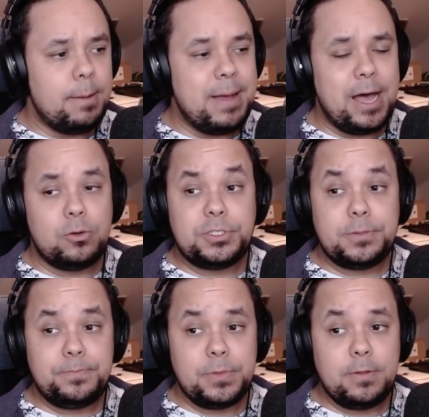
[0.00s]
about
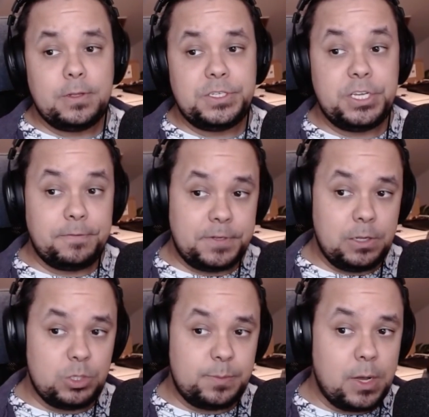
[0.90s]

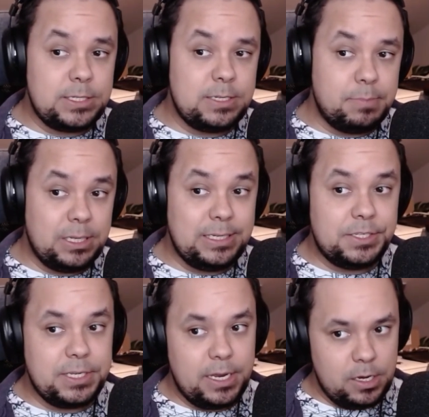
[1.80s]
shifting responsibility
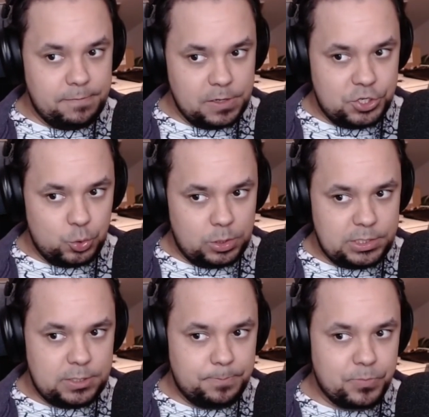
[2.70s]
to
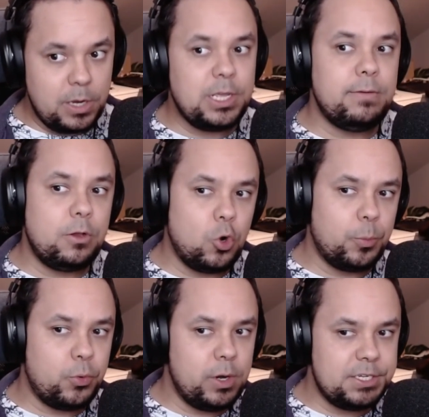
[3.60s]
individuals and giving
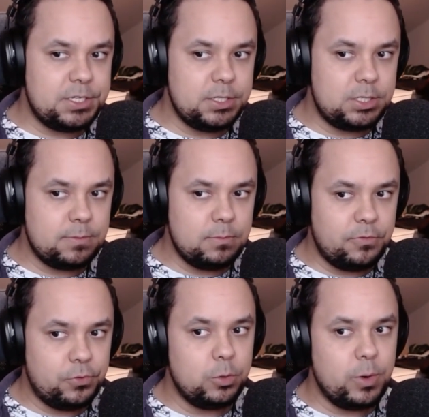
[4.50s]
corporations
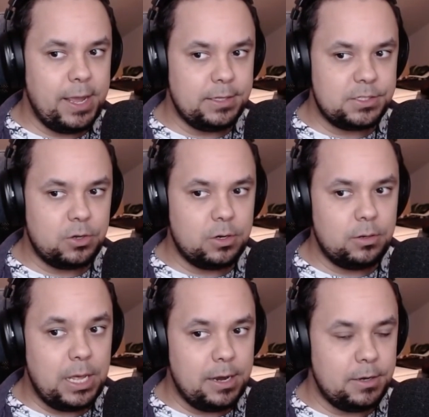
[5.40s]
free reins
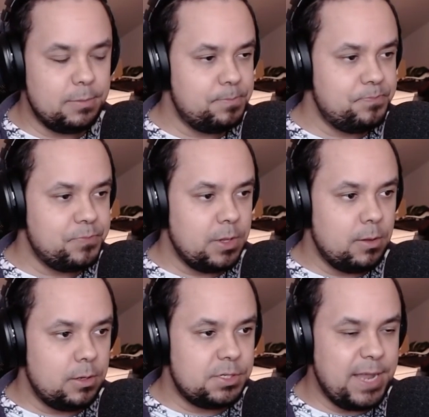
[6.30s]
on and
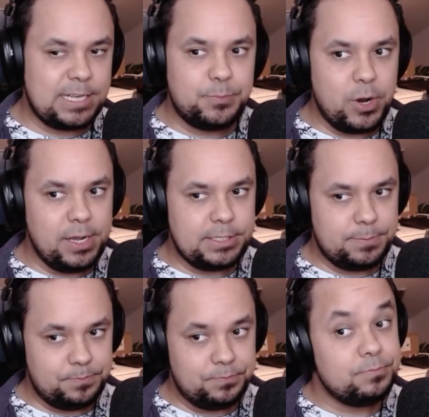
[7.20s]
tax
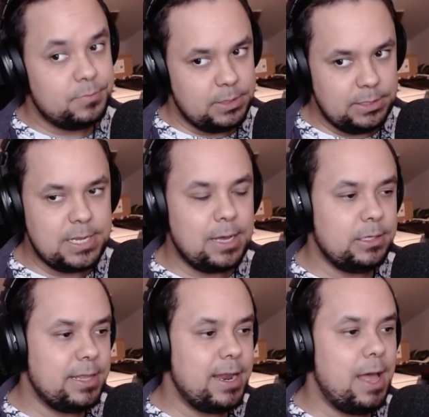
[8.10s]
breaks.
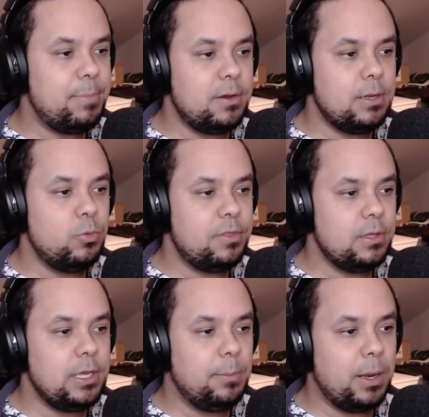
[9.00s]
Exactly that happened with
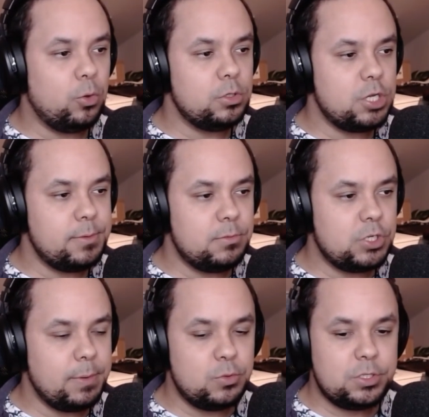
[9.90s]
the
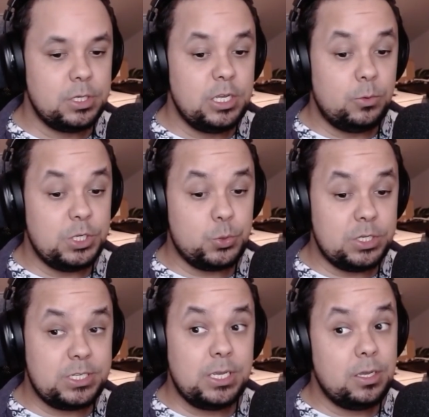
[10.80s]
Kilpailukykysopimus, which
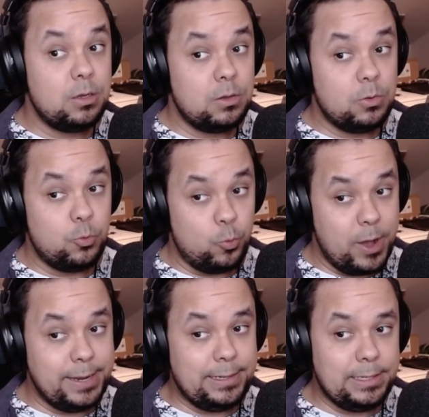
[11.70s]
was
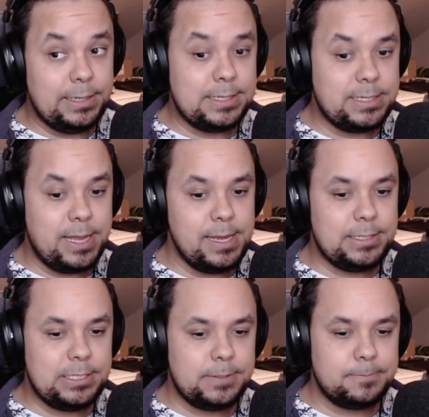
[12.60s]
widely
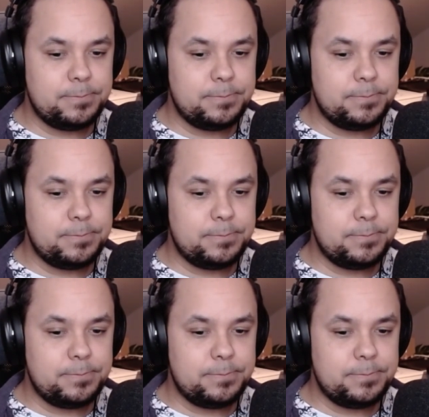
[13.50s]
disliked.